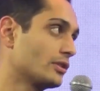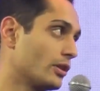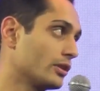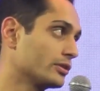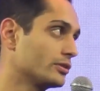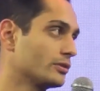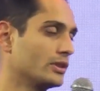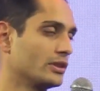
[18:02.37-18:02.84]

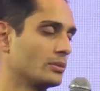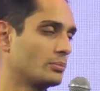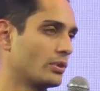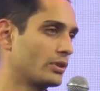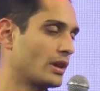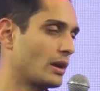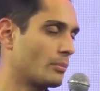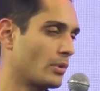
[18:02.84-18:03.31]
also need to
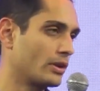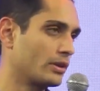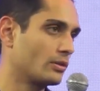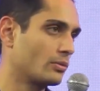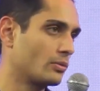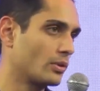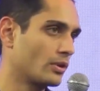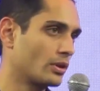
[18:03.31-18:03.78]
put that money
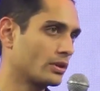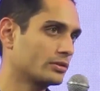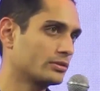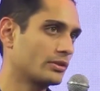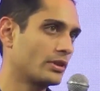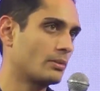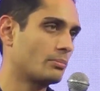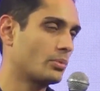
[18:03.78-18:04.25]
to work,
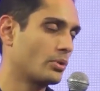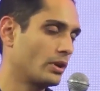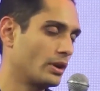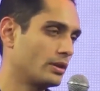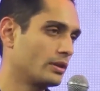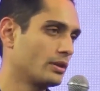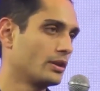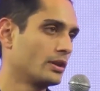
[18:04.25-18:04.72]
so they put